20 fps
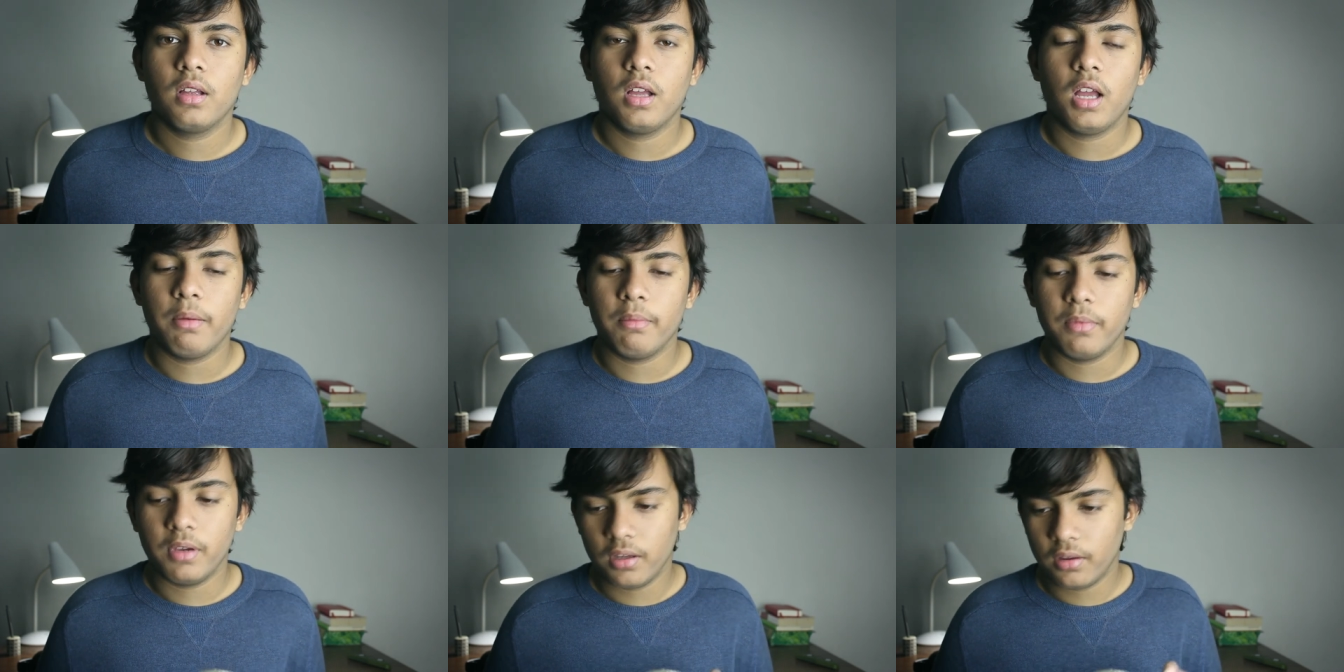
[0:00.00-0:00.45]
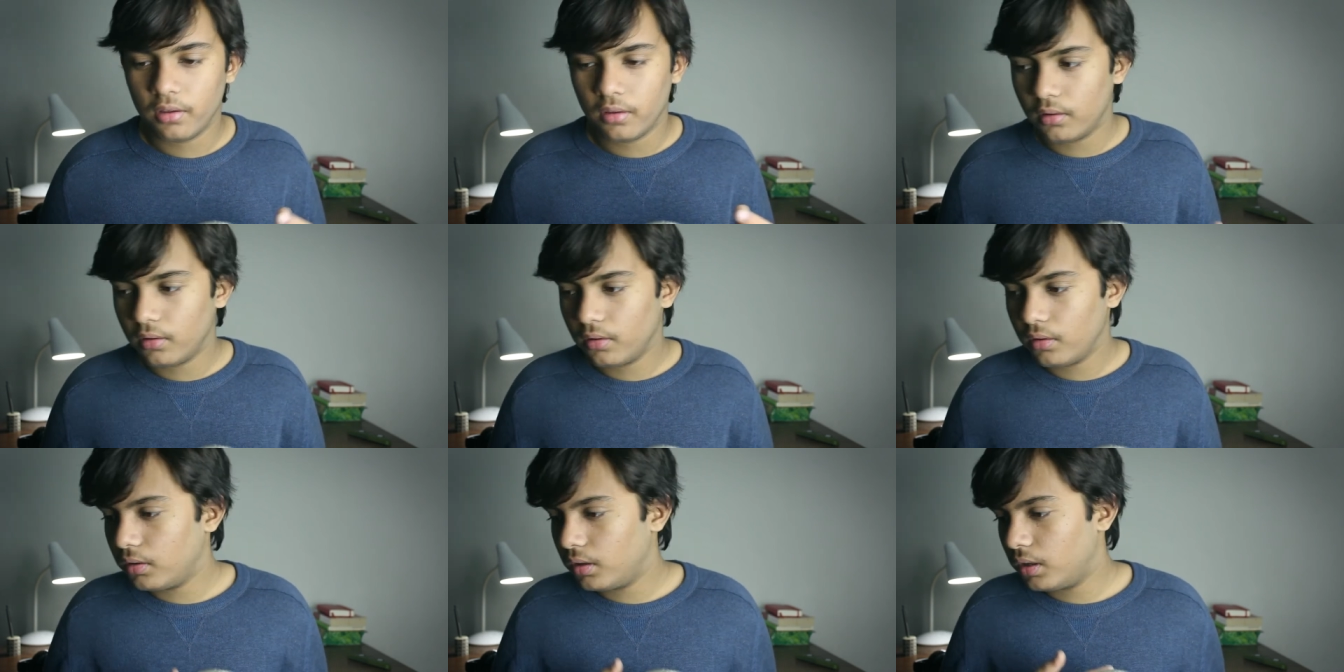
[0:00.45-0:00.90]
I mean,
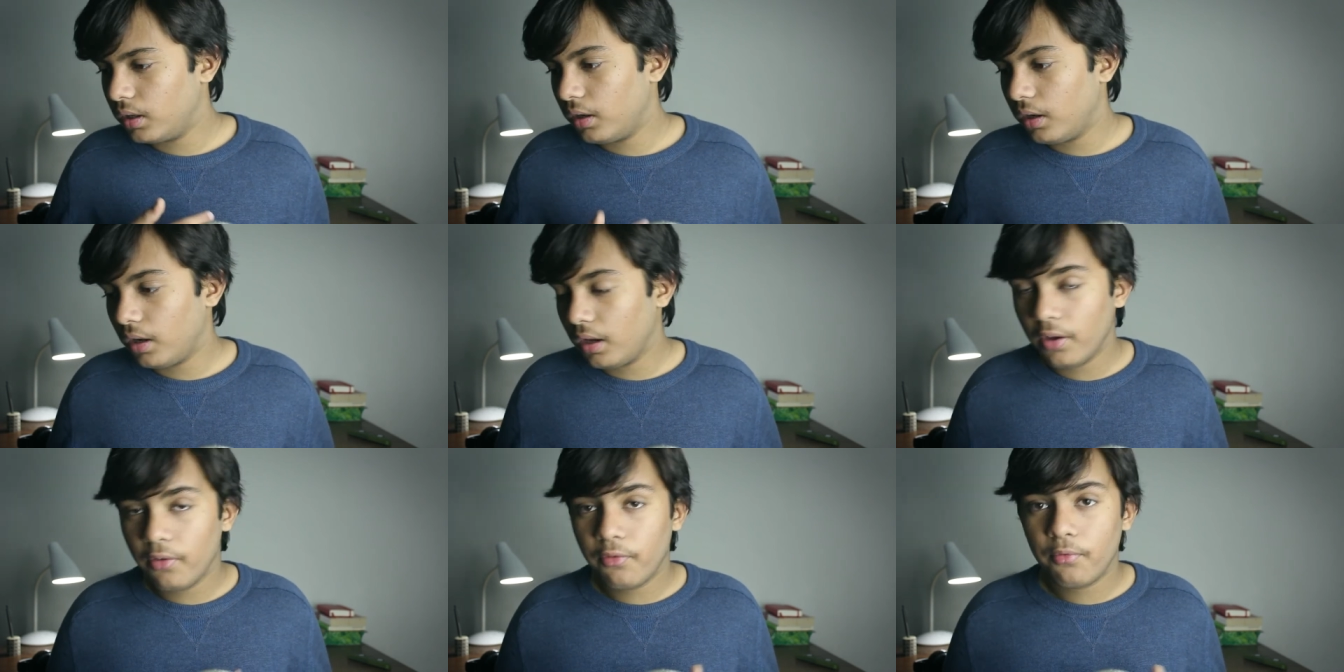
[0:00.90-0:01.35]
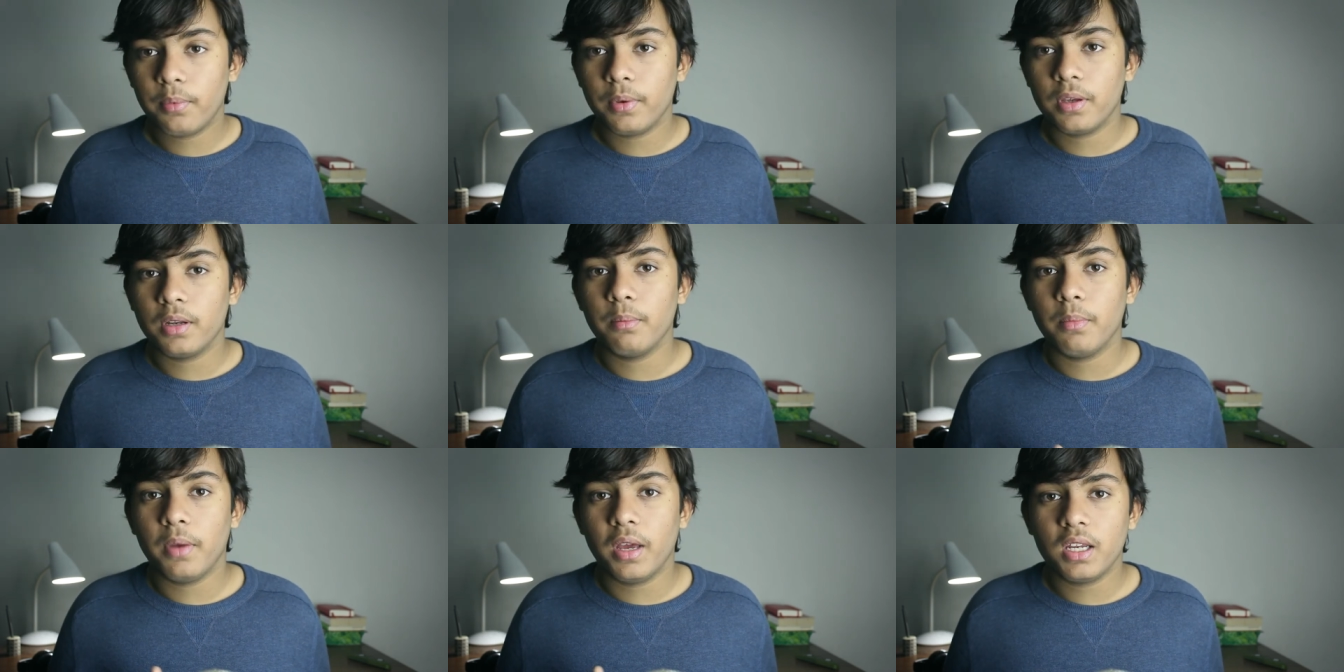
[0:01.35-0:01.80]
there have
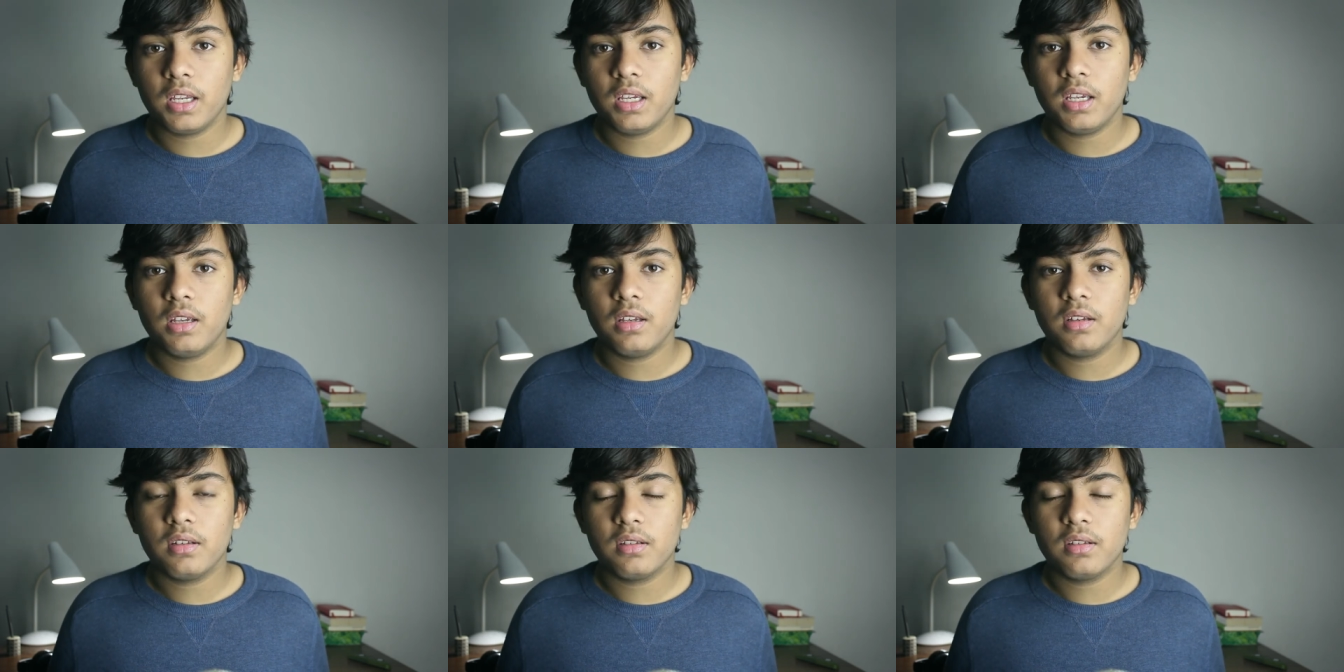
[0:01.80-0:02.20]
been many